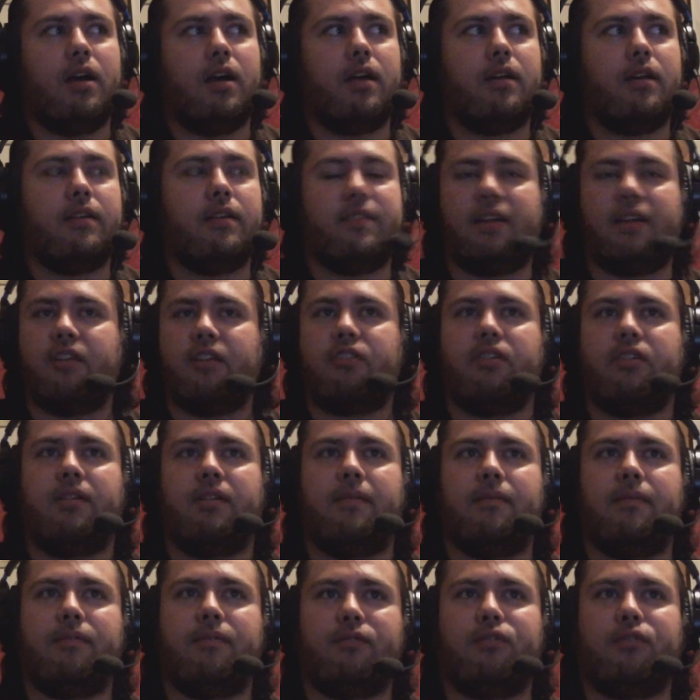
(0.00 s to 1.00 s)
It's actually
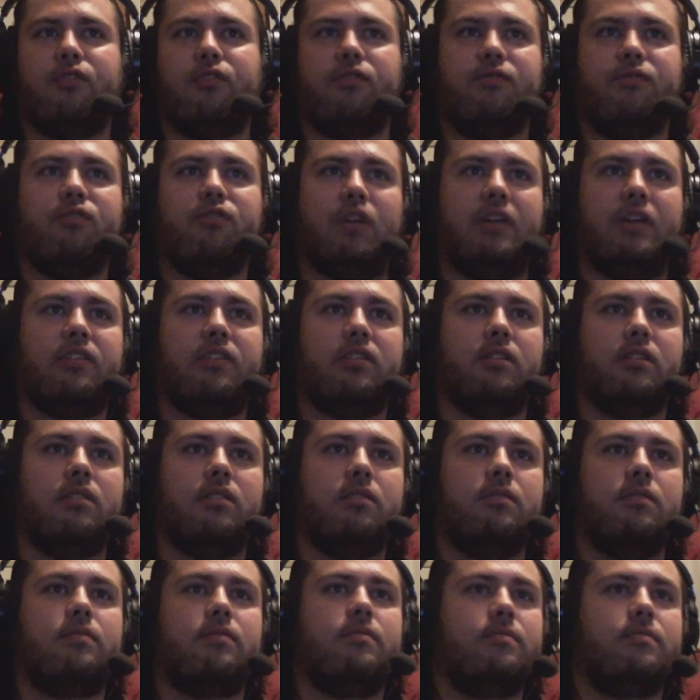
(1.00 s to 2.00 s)
Frieza,
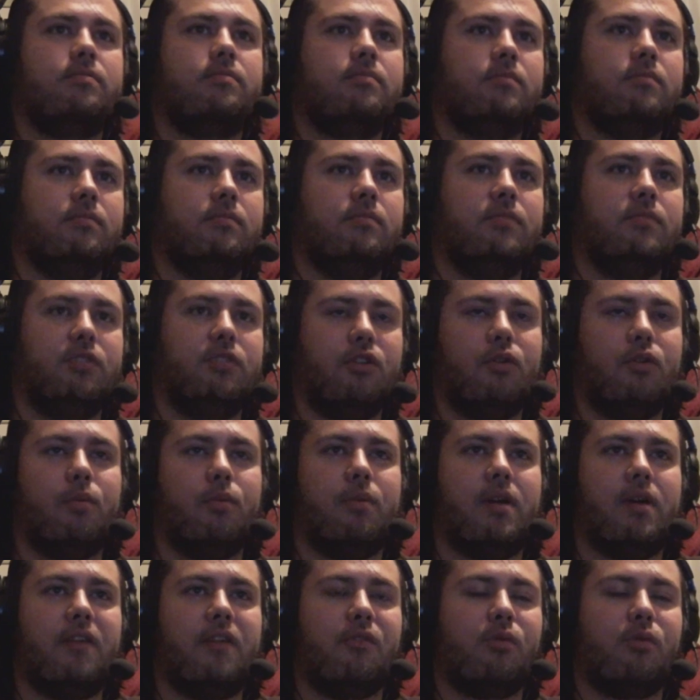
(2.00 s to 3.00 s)
is who
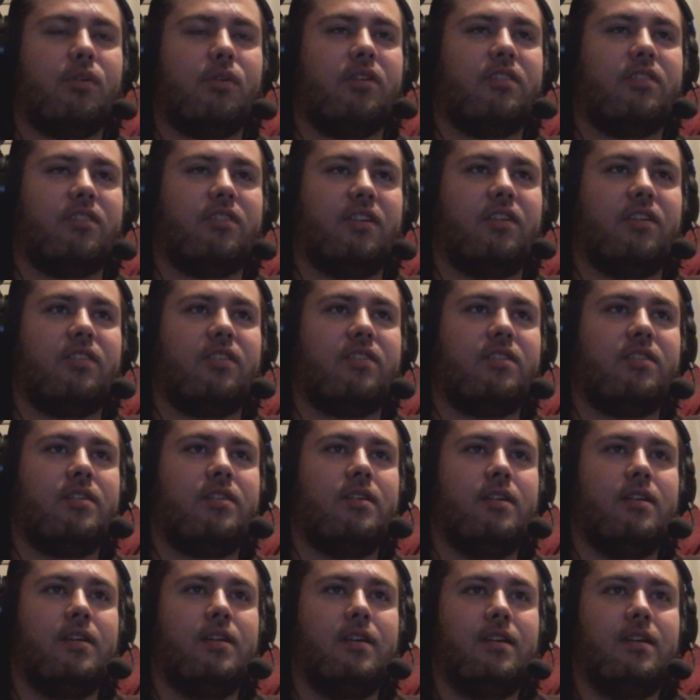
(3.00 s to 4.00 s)
everyone says.
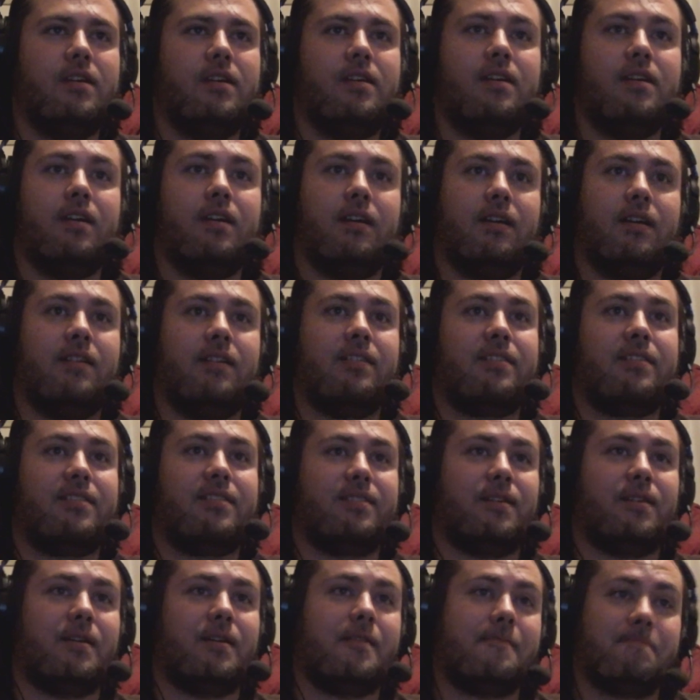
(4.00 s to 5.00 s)

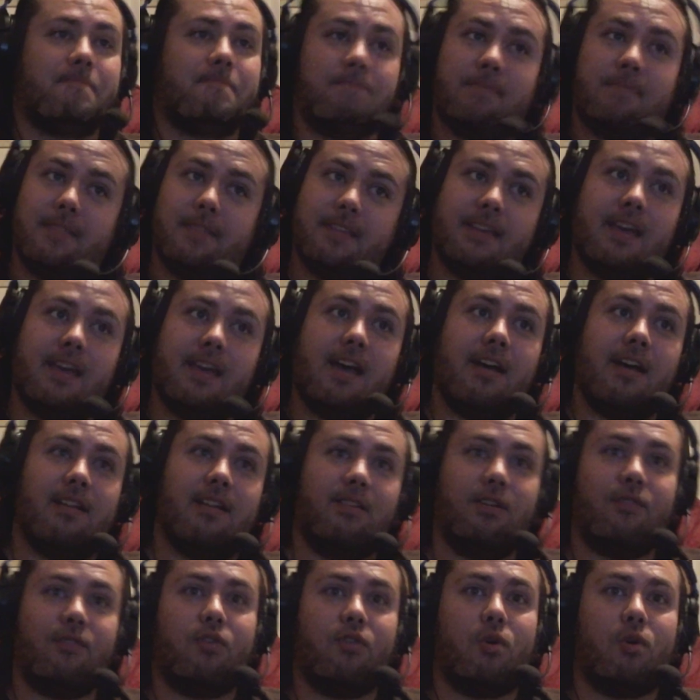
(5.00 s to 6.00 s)
So... yeah,
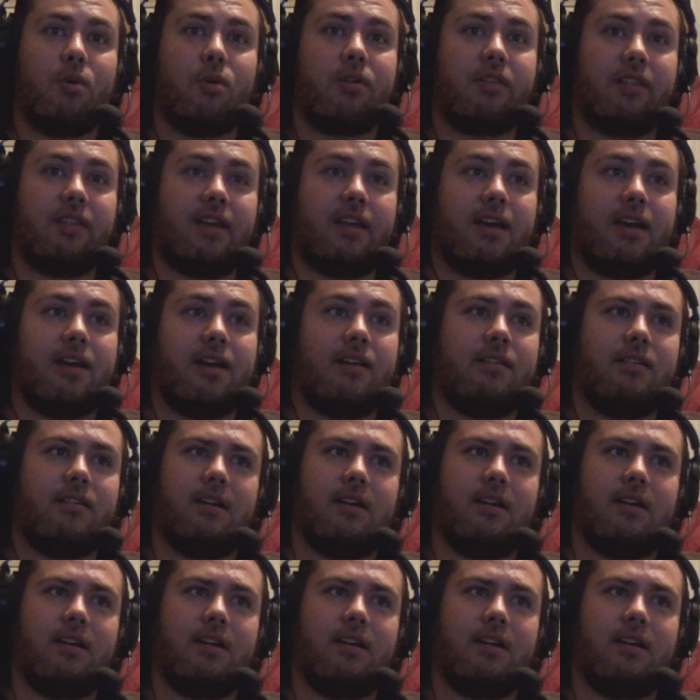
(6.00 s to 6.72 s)
look forward to that.